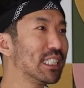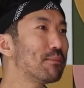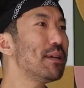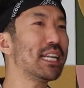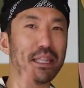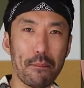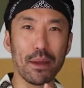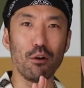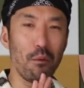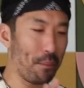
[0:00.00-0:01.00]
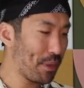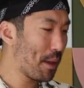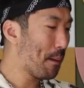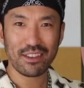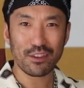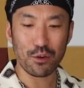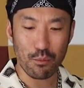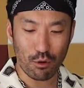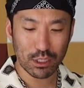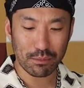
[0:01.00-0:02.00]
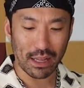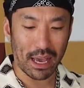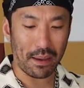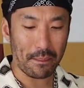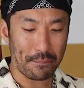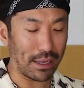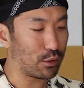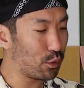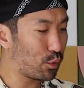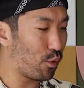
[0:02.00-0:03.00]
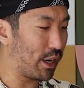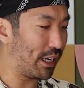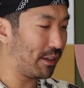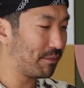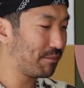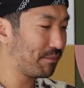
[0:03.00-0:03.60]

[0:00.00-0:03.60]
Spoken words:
Let's meet in the middle. You multiply by 220.